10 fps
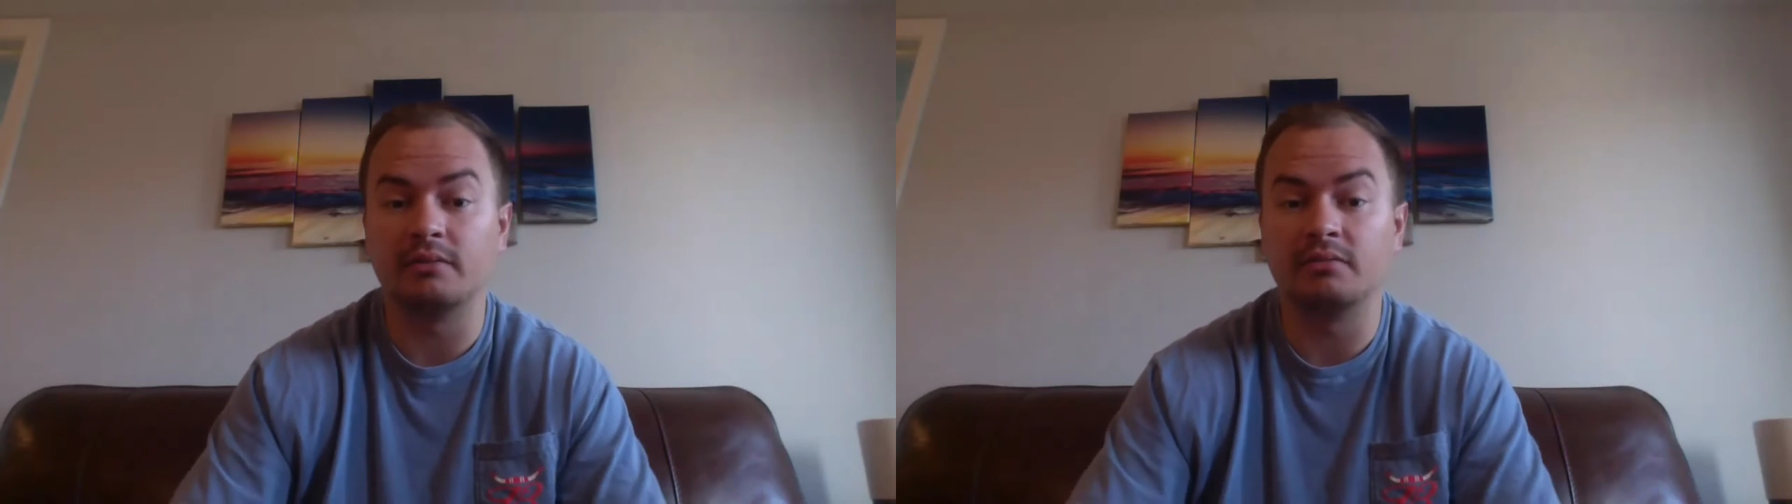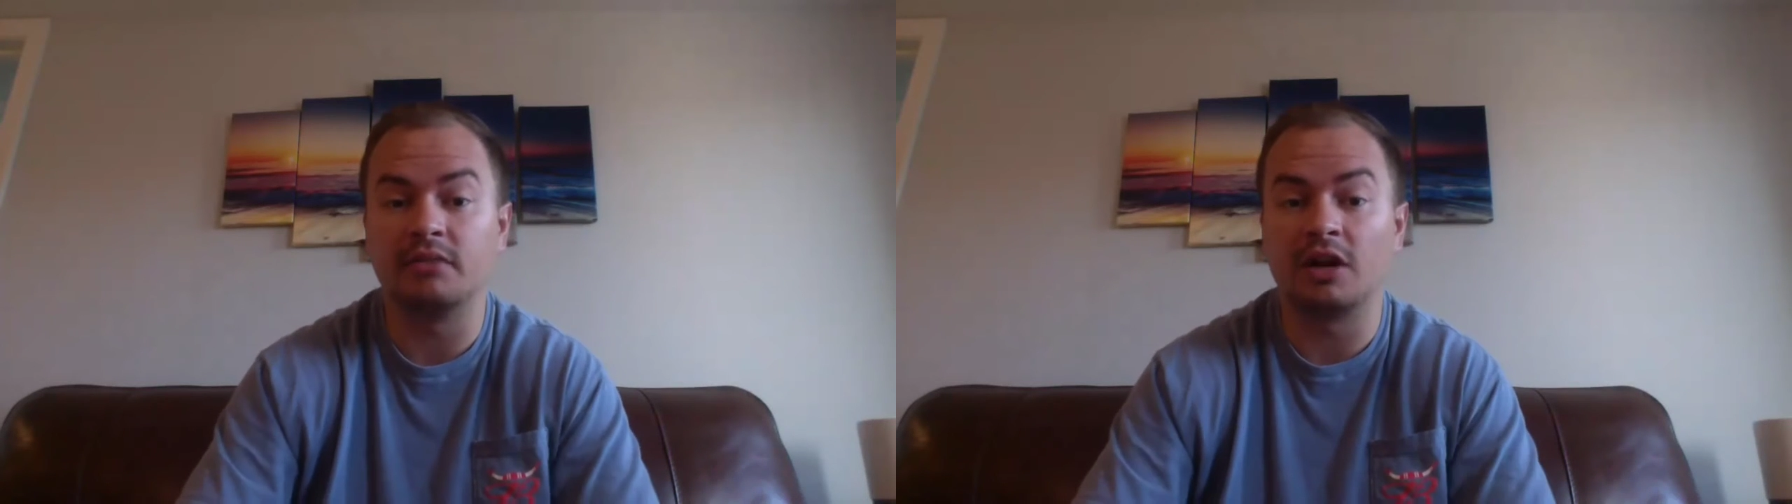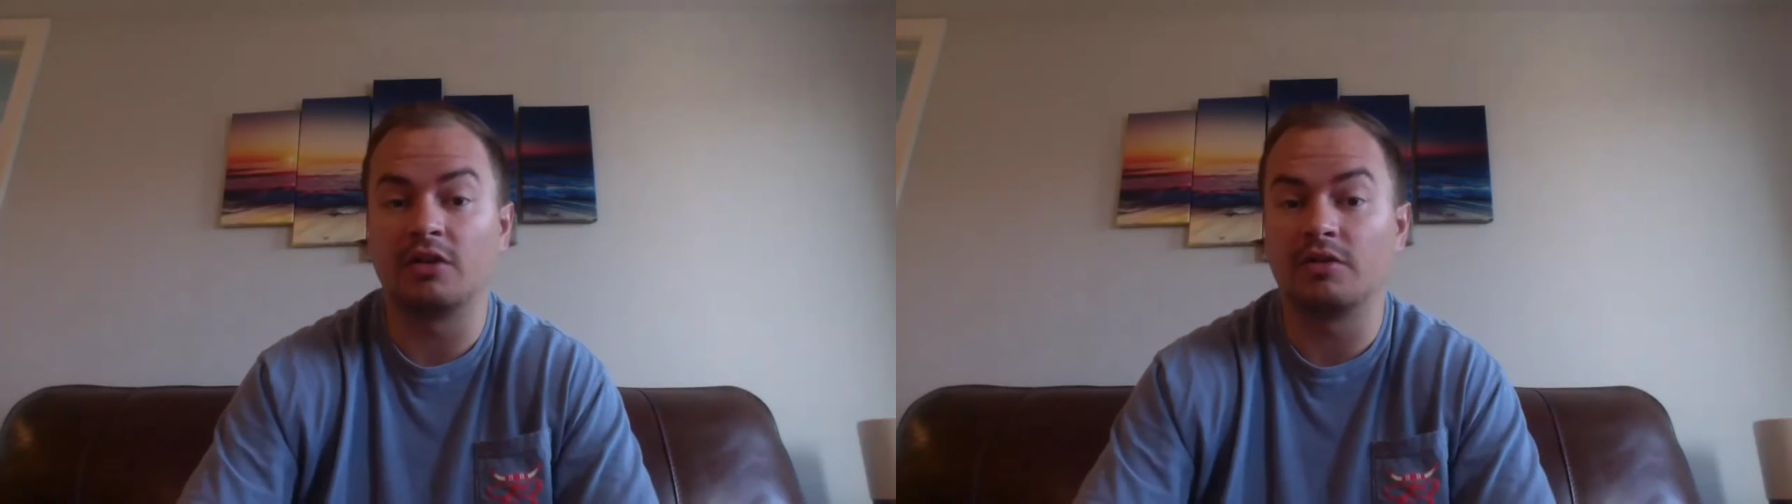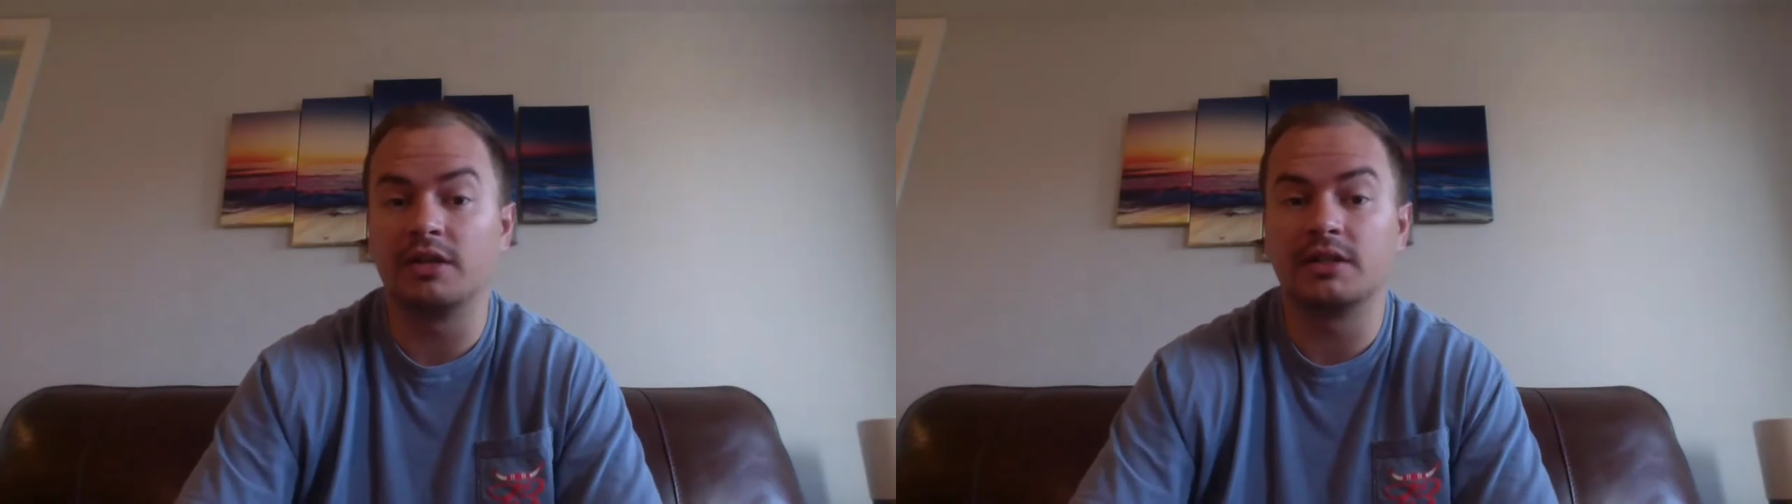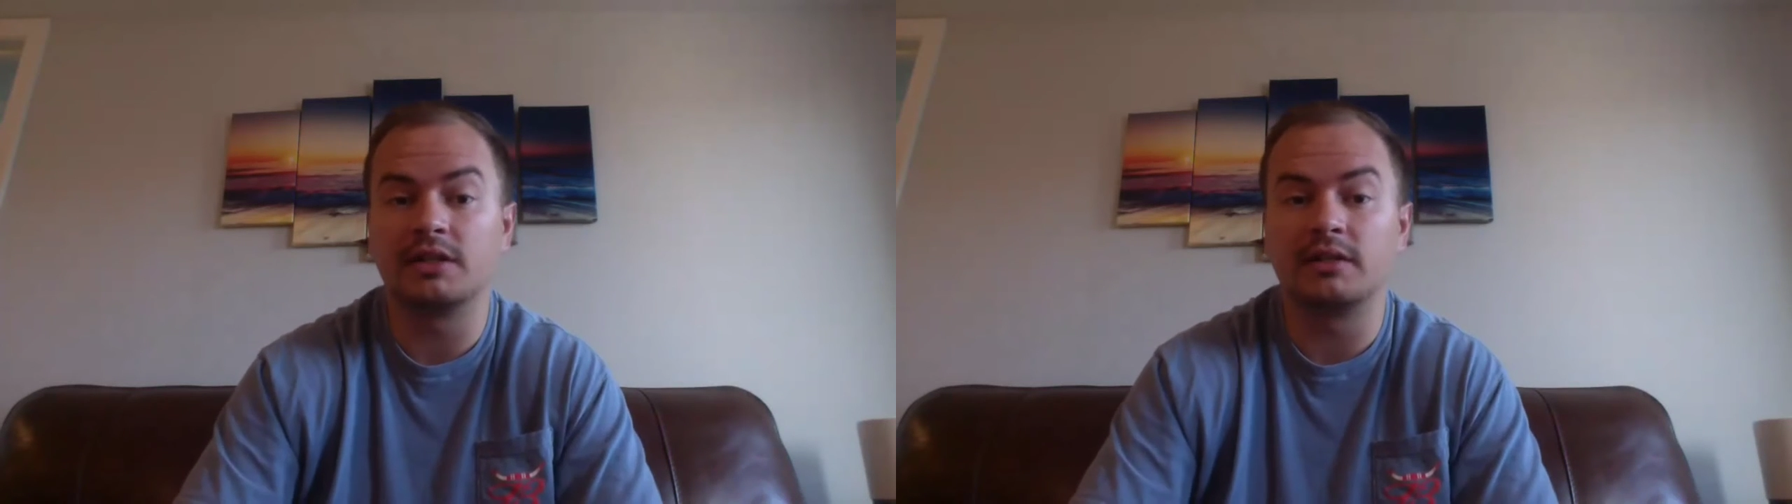the
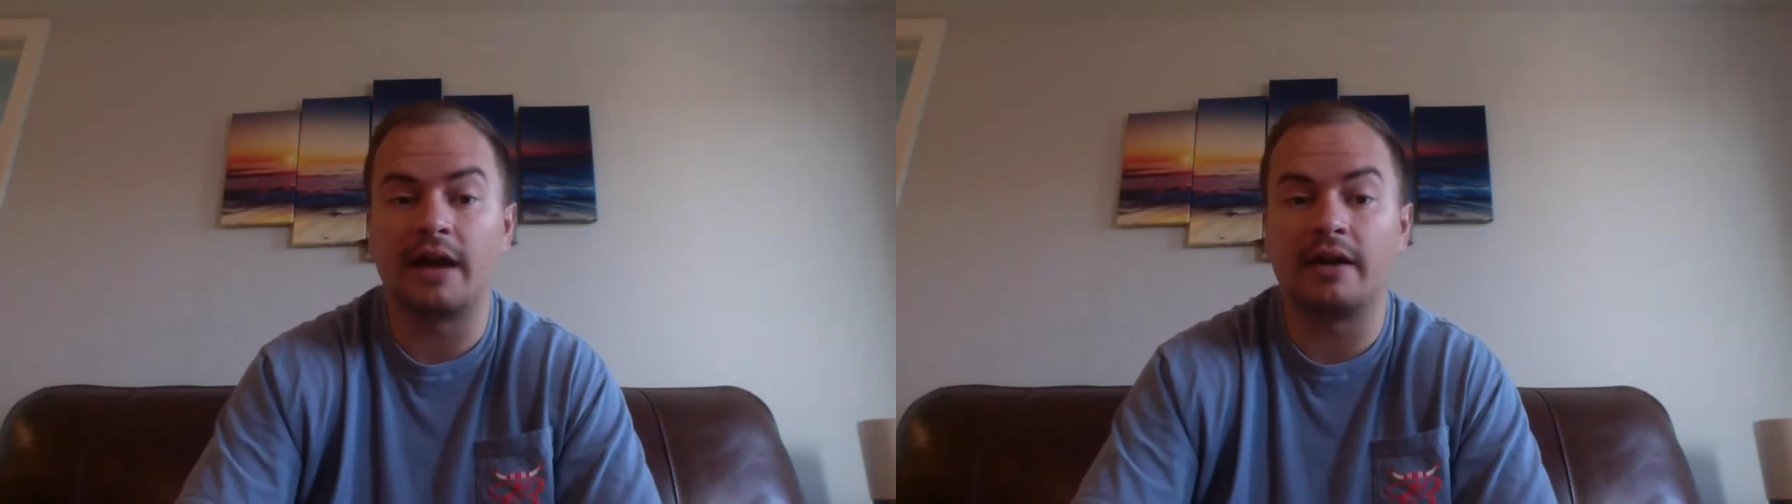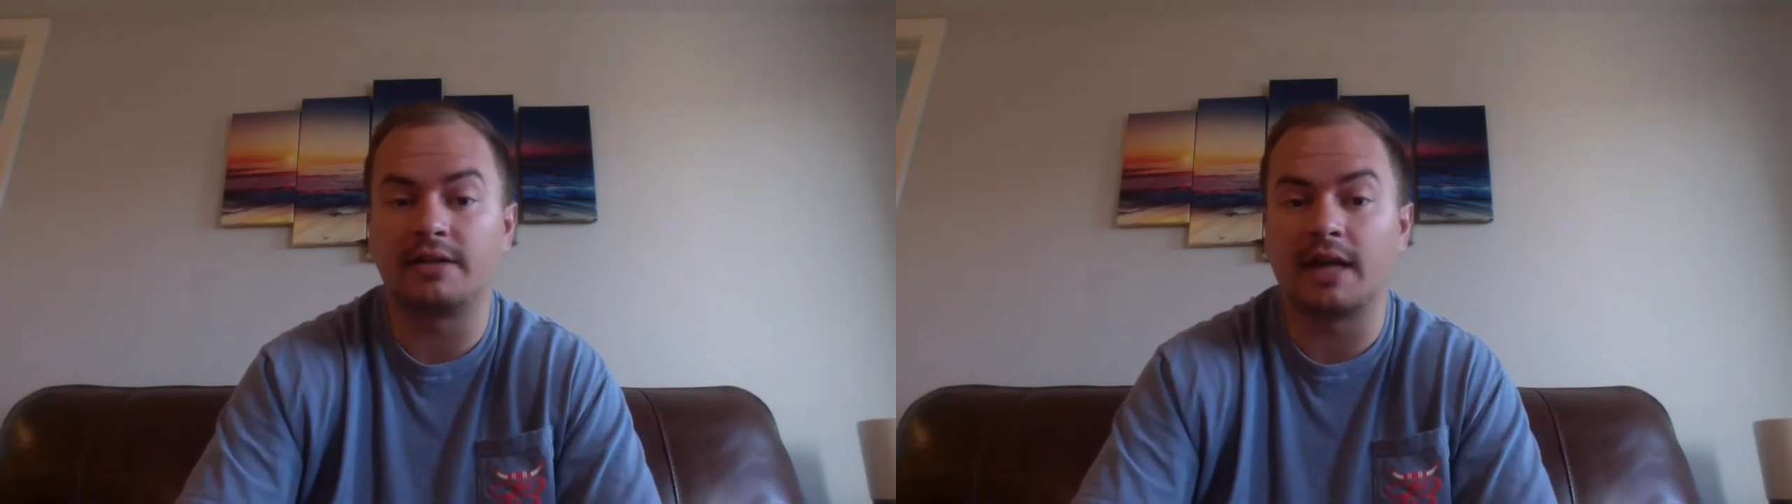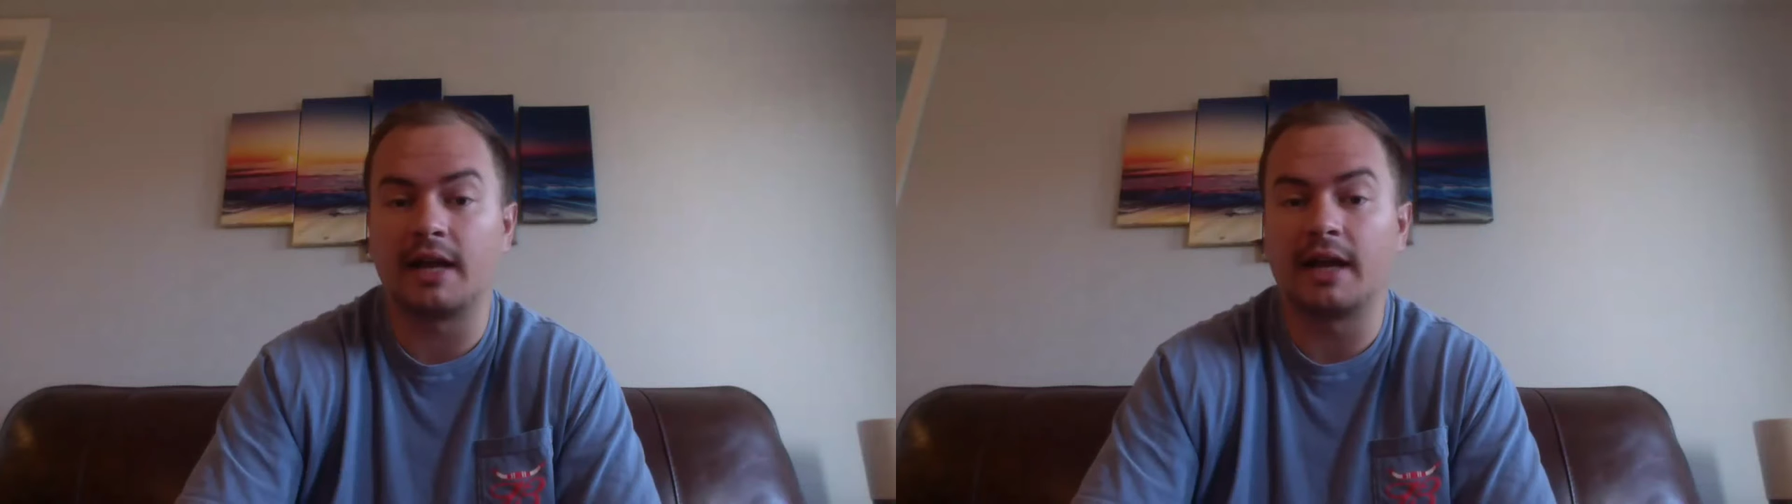reason Dallas had